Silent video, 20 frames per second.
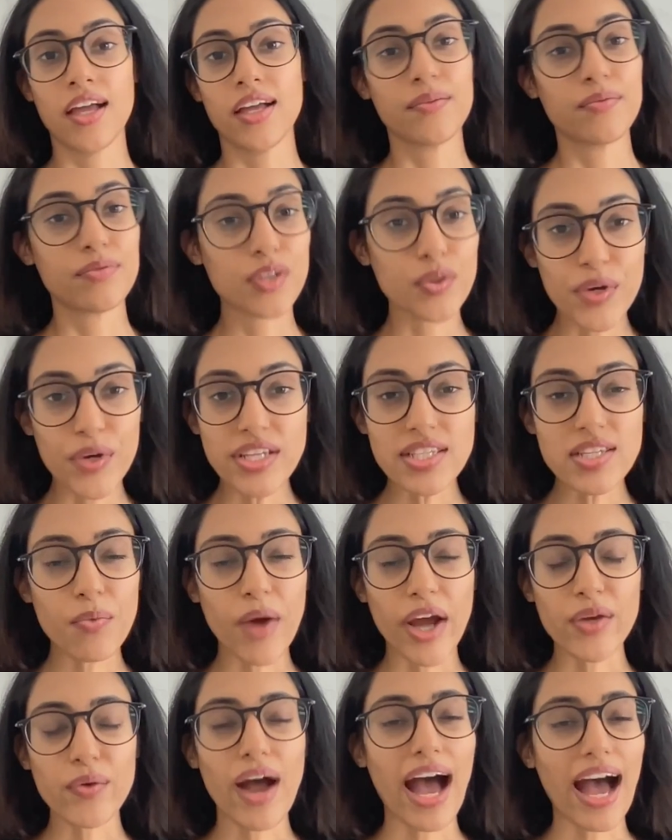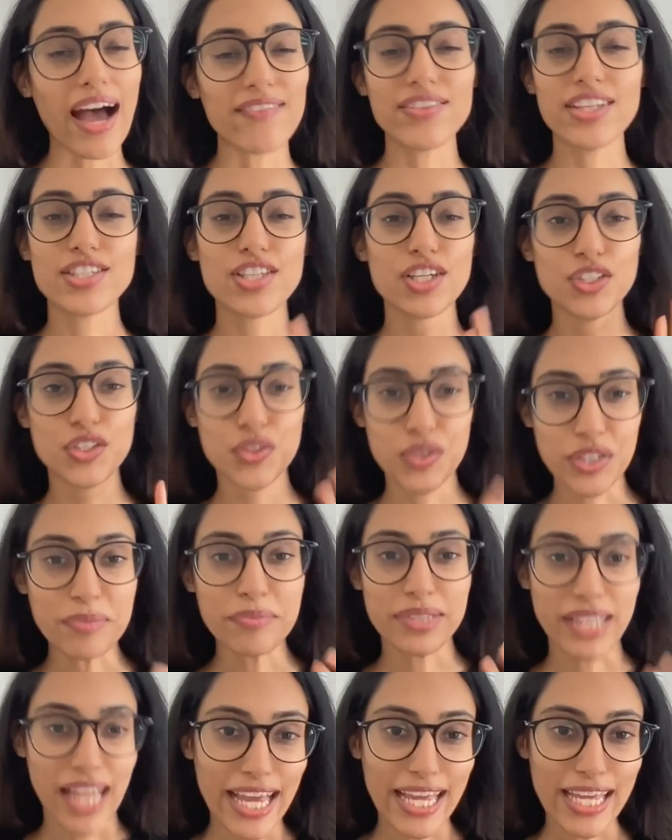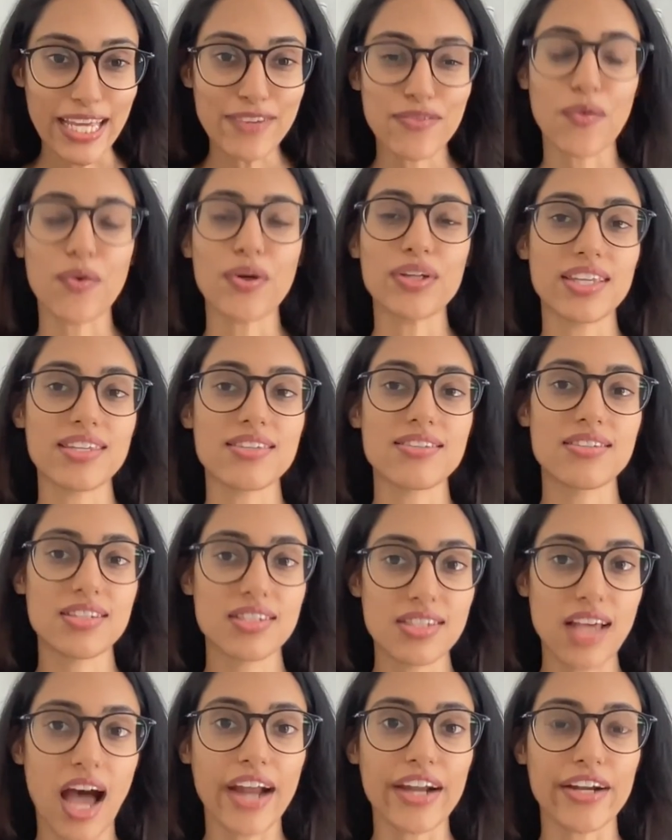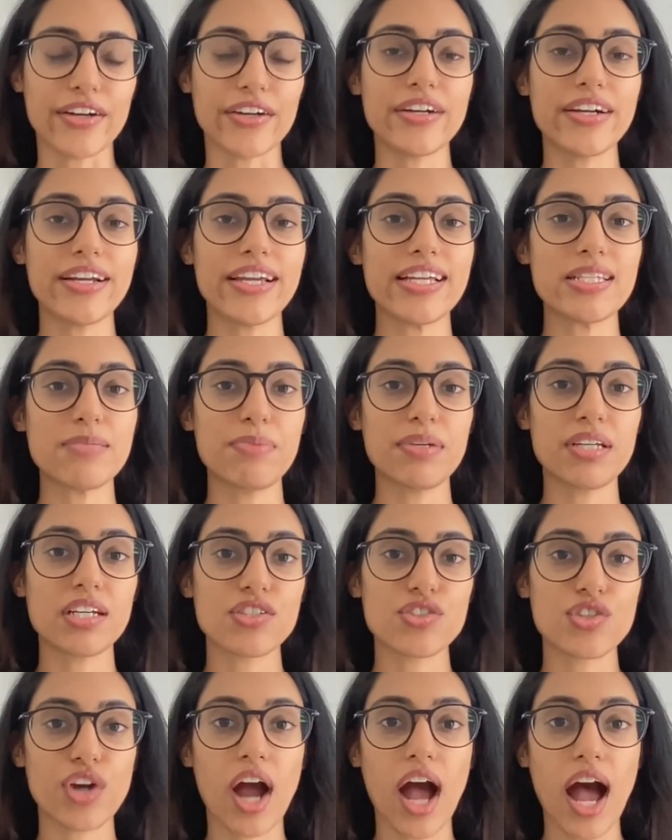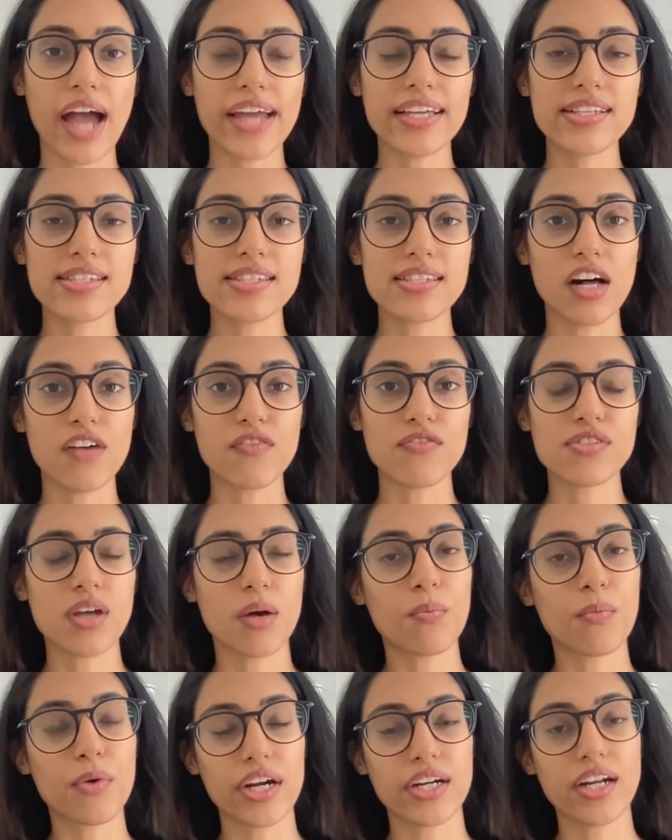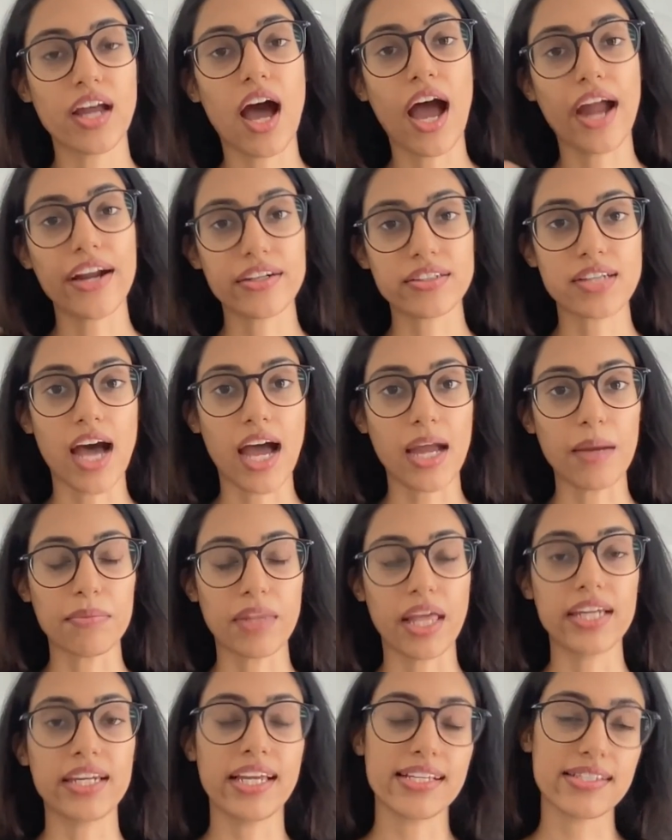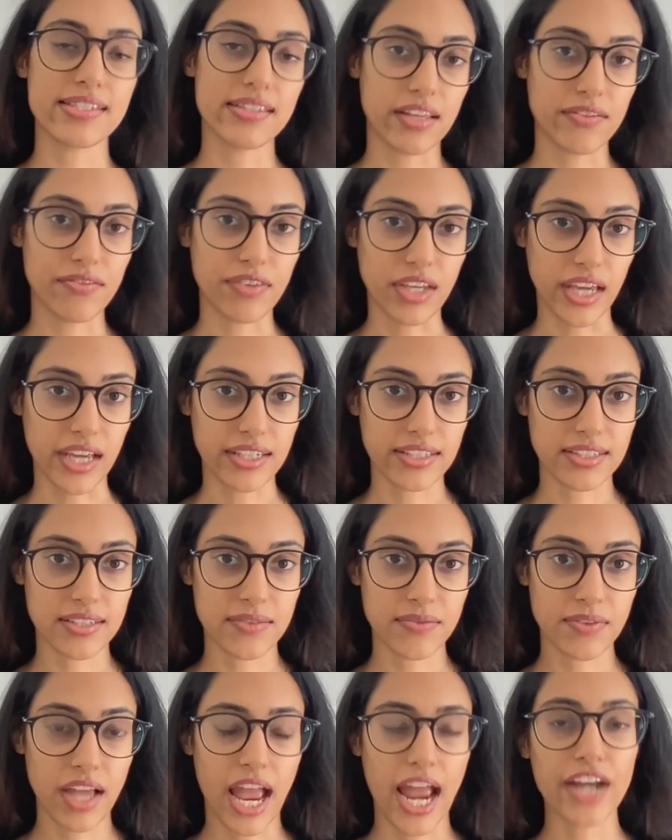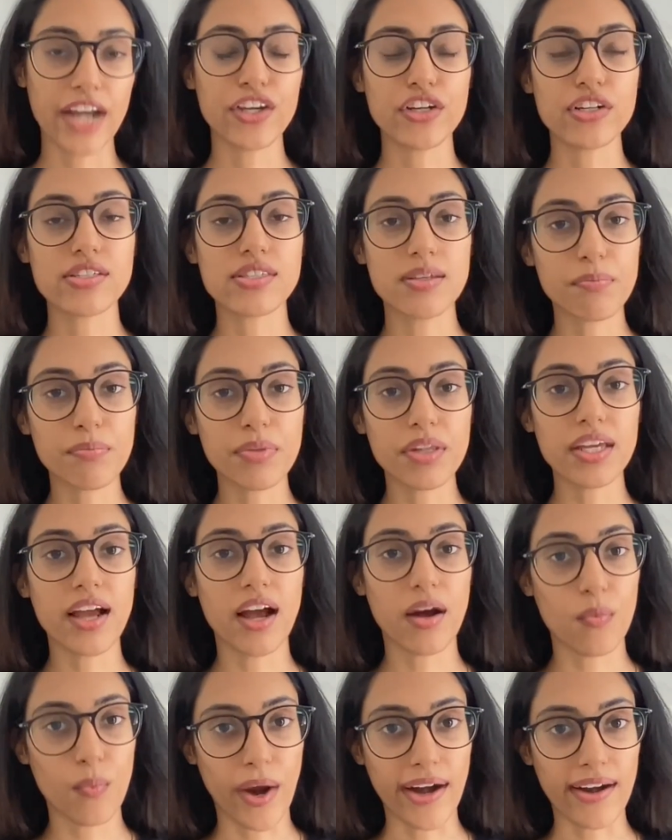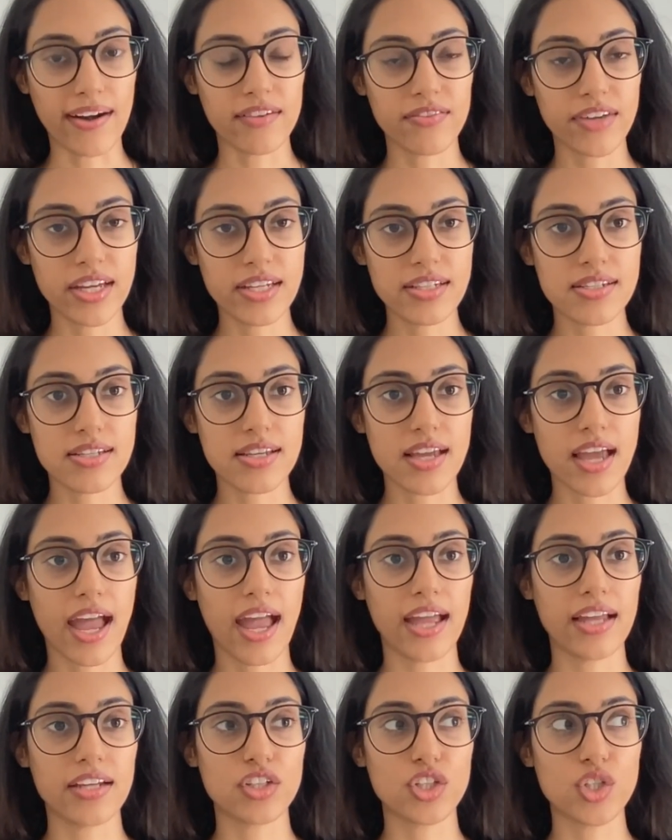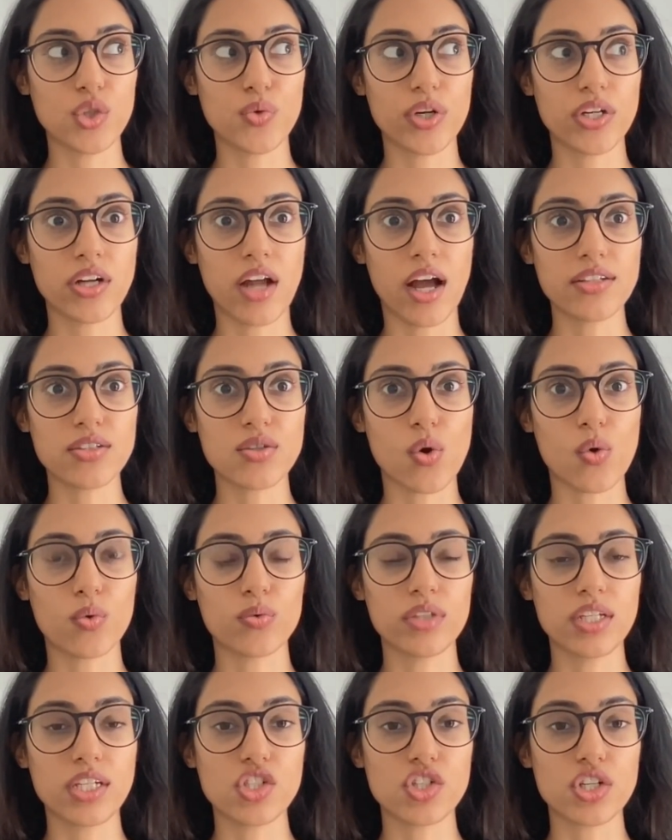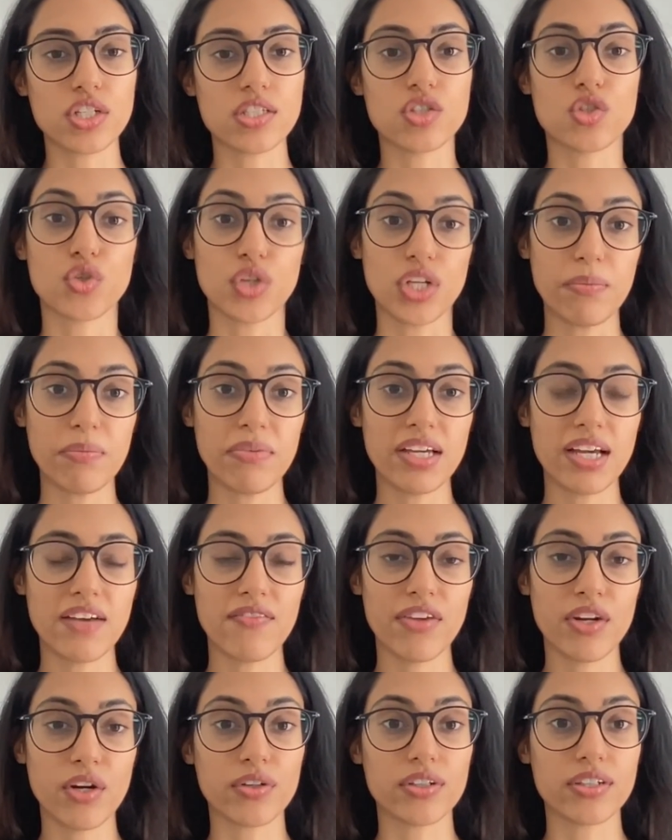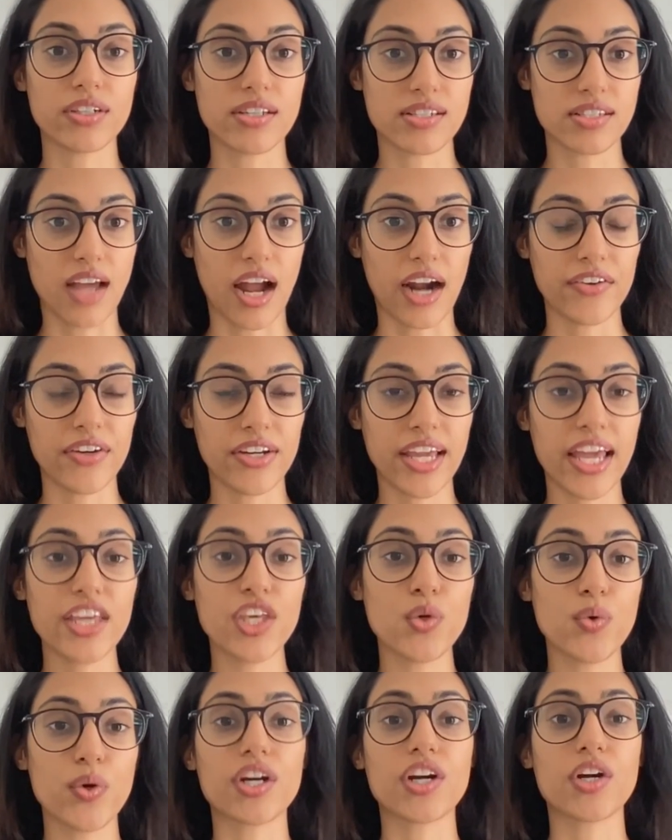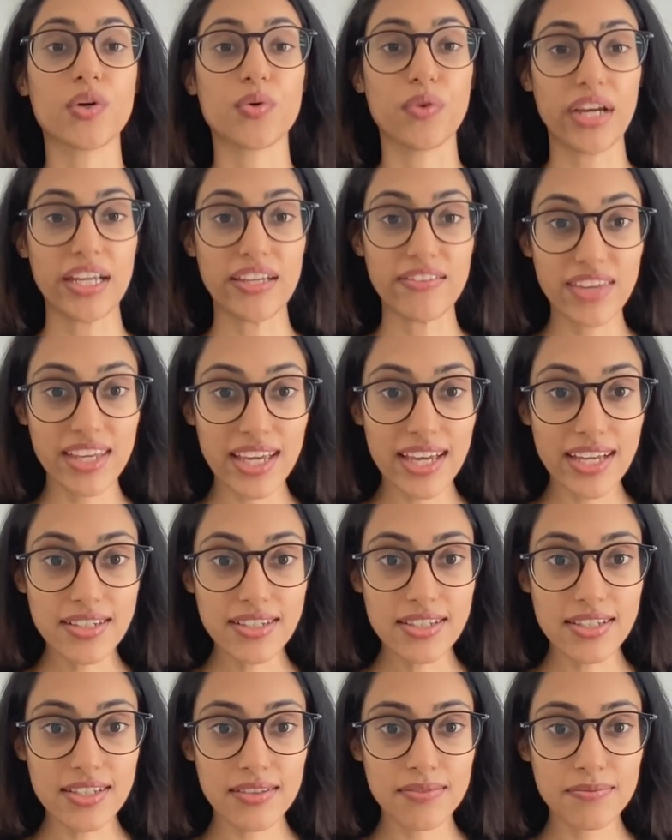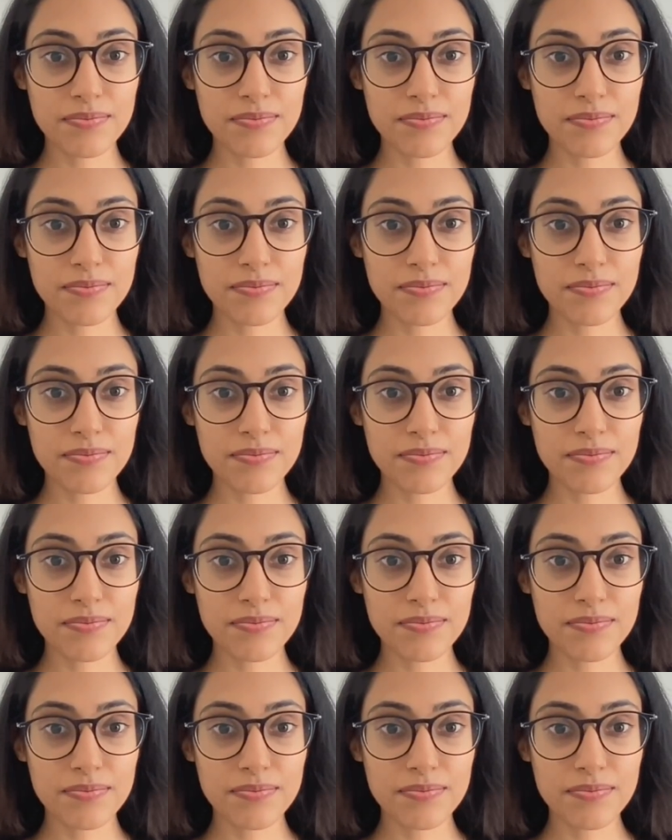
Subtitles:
The reason why you have this dream life or this desire is because your highest self, somewhere in a higher timeline, is living it. And you're simply aware of it. And you are not only just dreaming of it or desiring it, you are craving it.